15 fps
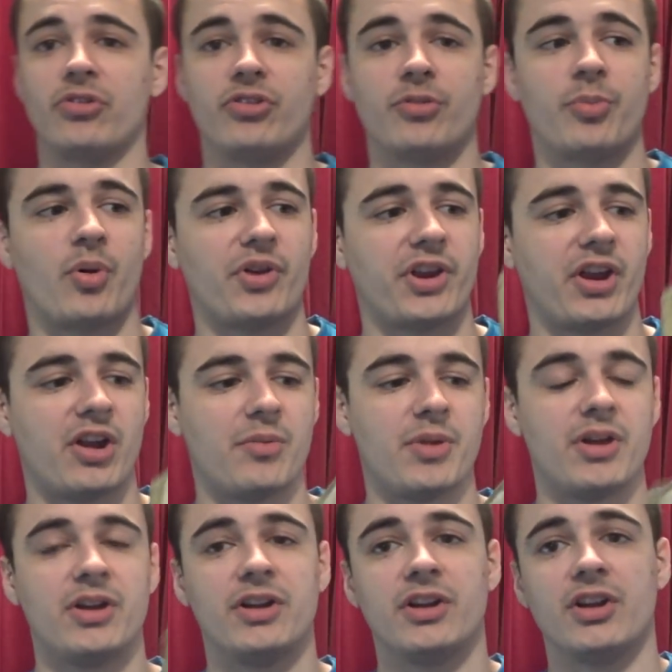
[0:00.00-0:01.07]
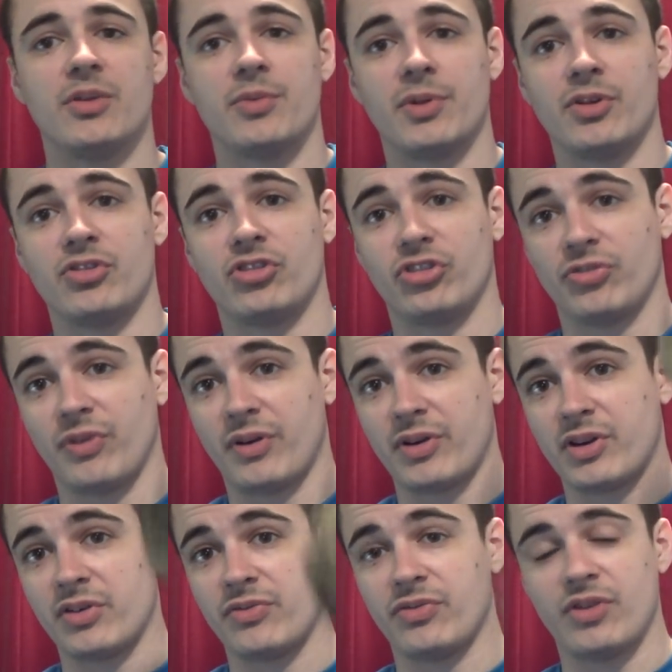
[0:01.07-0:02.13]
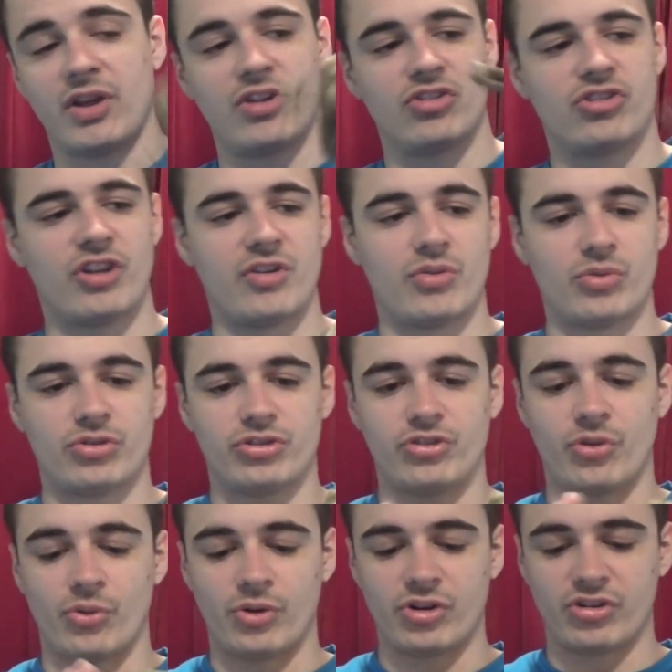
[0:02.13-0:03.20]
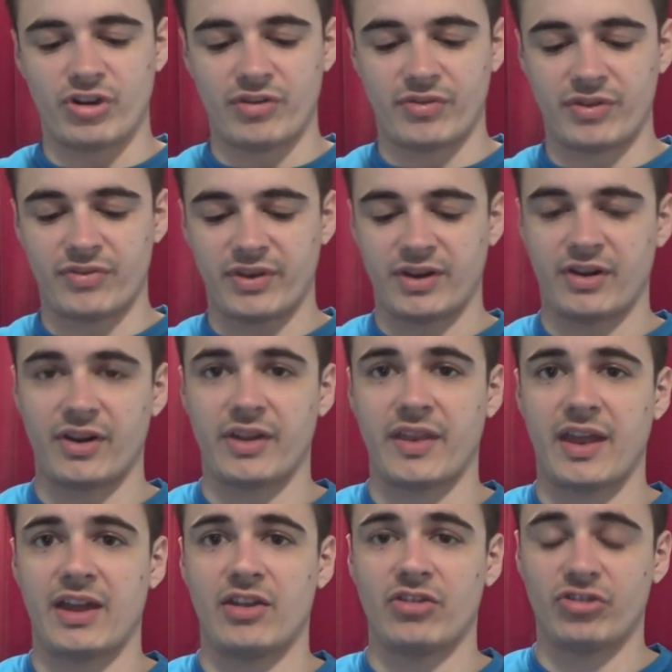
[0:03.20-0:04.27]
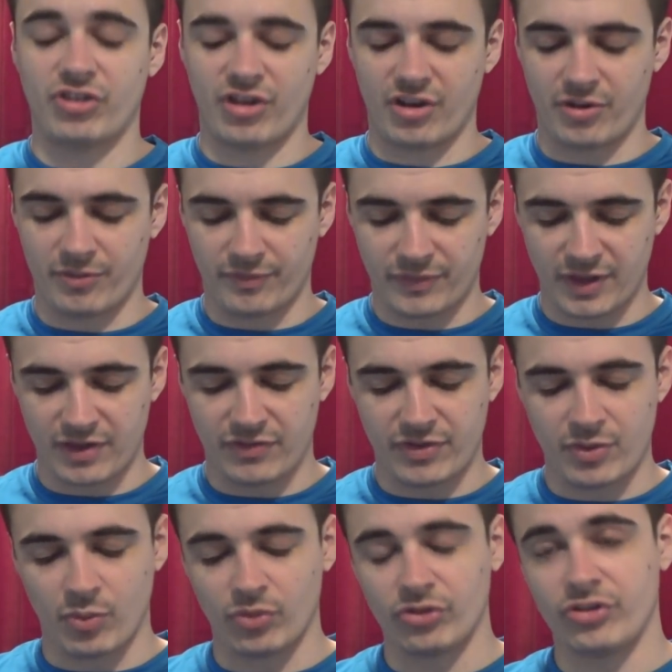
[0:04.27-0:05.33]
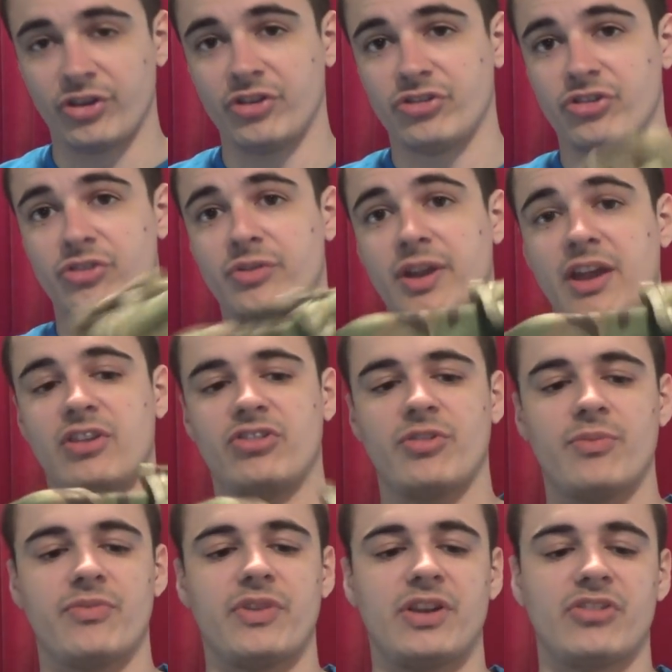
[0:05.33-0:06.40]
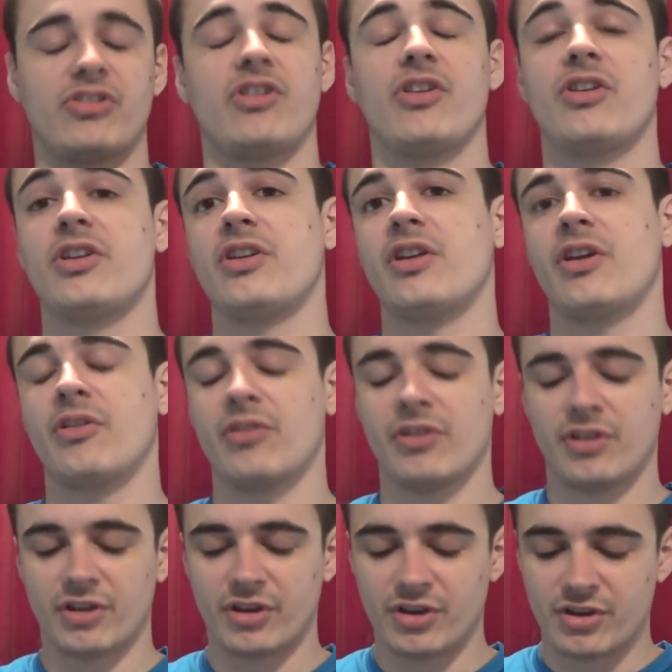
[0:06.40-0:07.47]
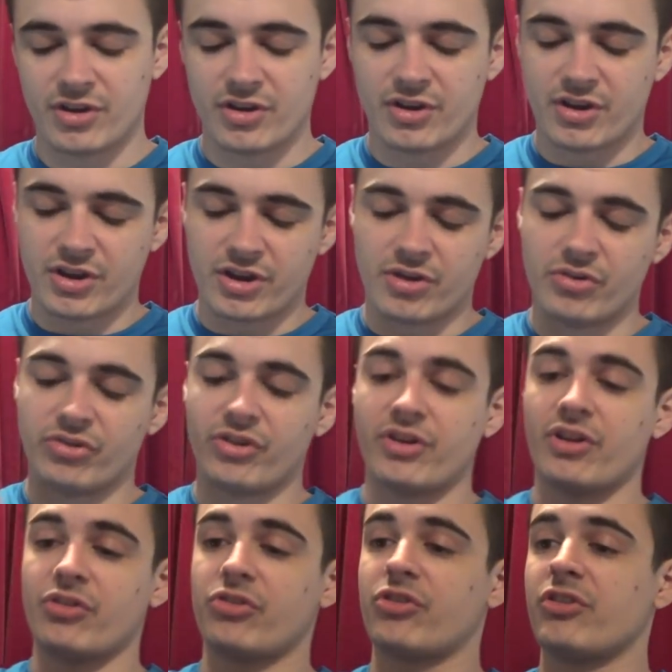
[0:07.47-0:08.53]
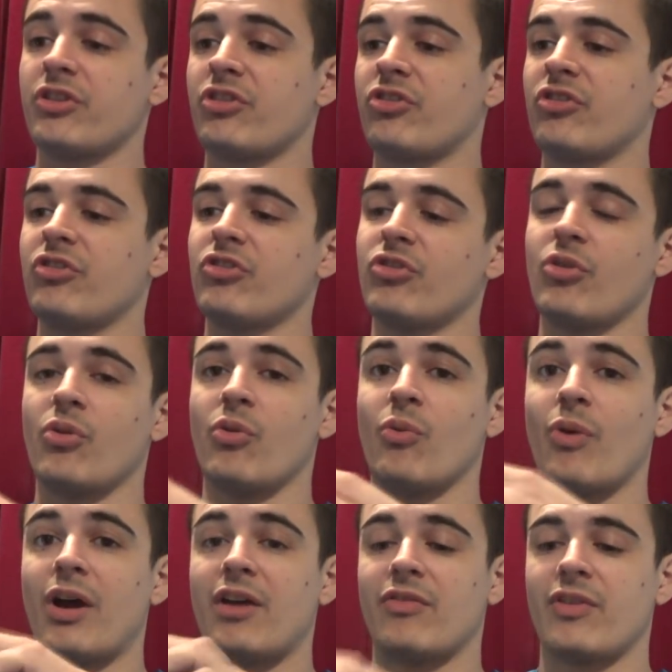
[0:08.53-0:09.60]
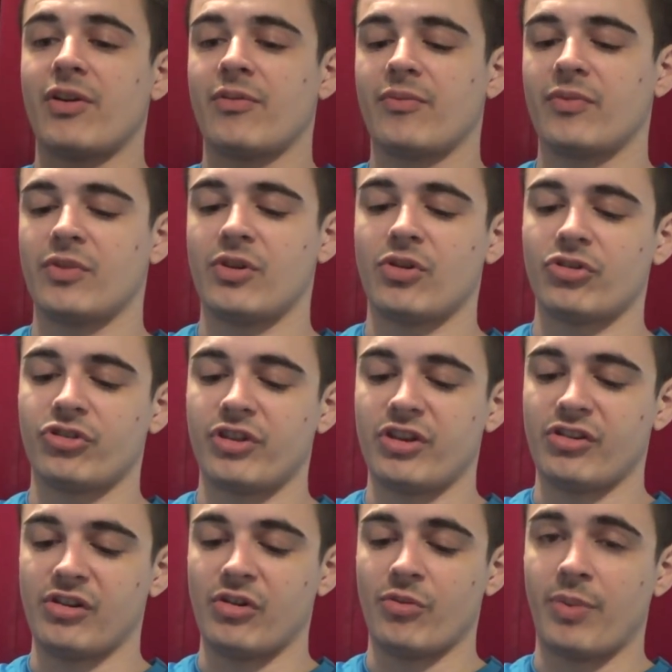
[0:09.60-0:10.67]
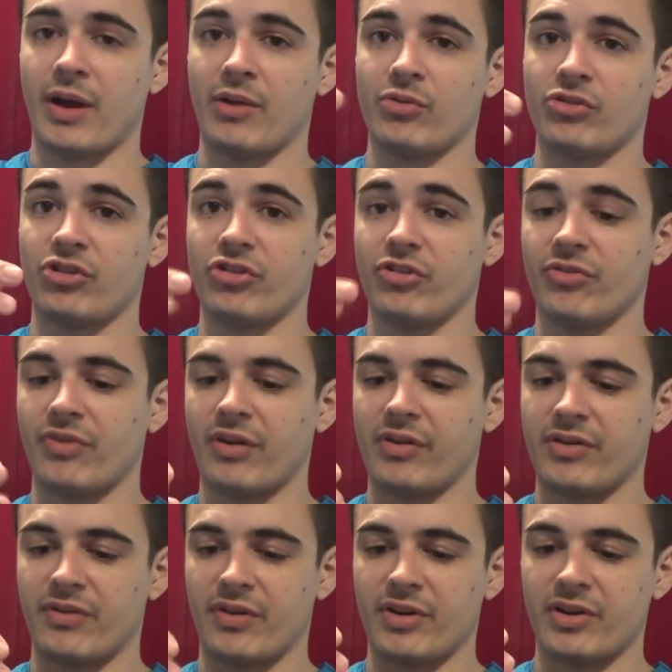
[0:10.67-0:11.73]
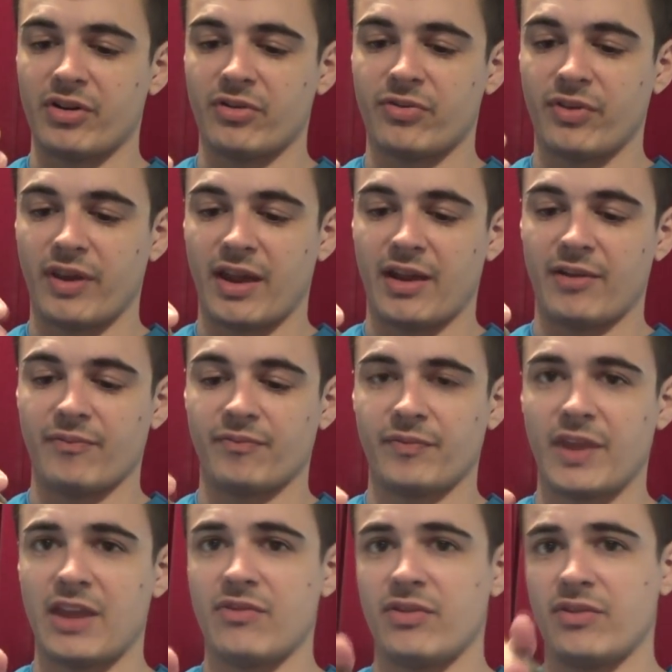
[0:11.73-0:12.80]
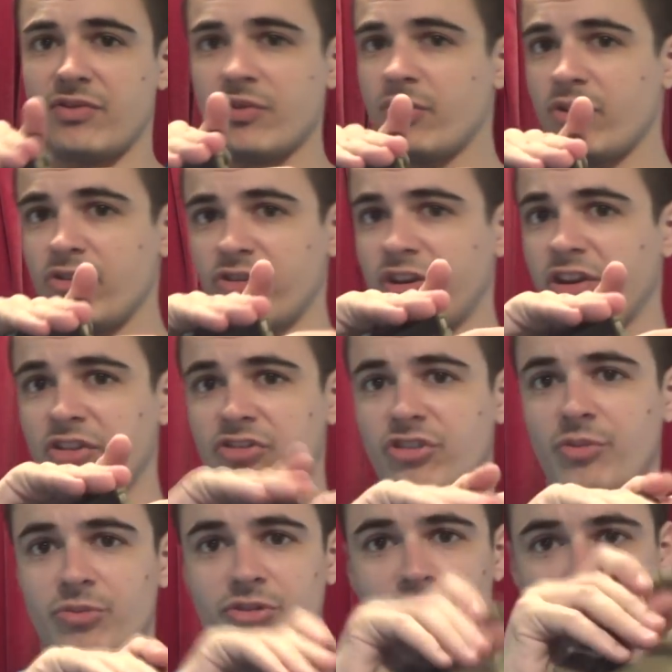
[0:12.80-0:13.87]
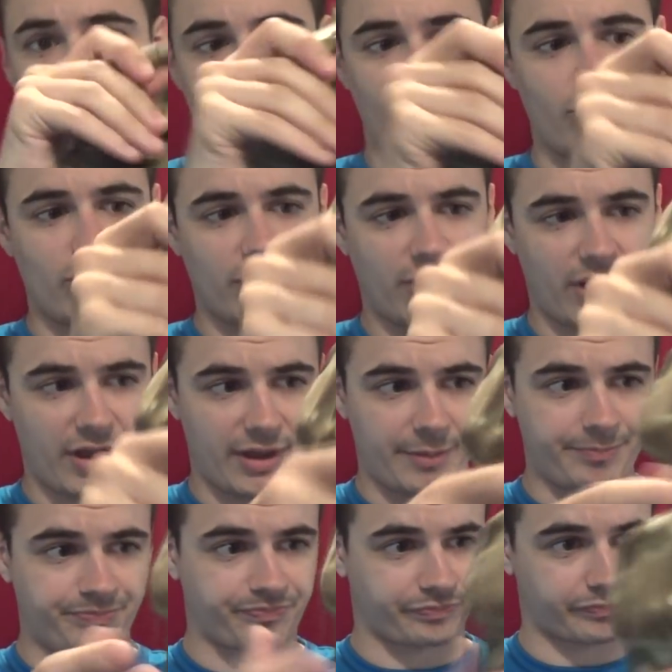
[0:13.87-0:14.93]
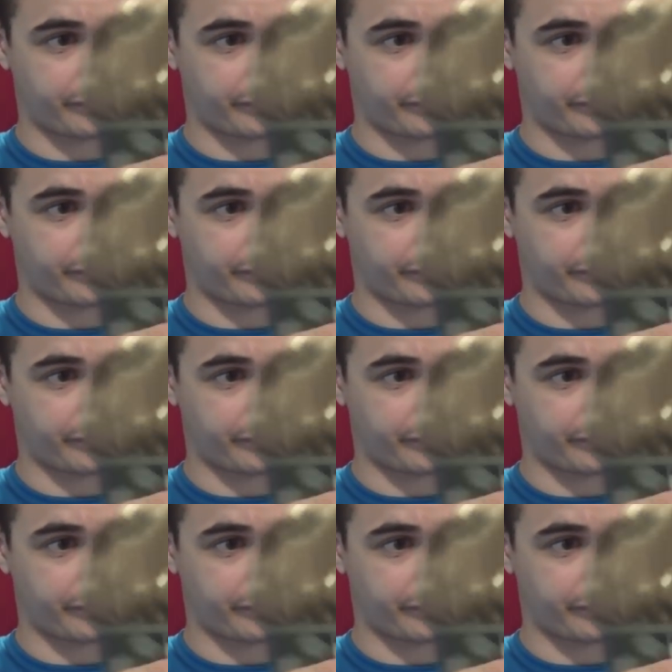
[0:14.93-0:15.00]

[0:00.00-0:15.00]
onto body armour, but just very good for general storage and everything like that. So if you wanted to get something to, you know, use in those conditions or whatever, lots of these little pouches are very, very good for that, even if you're using it as some sort of tool. Um,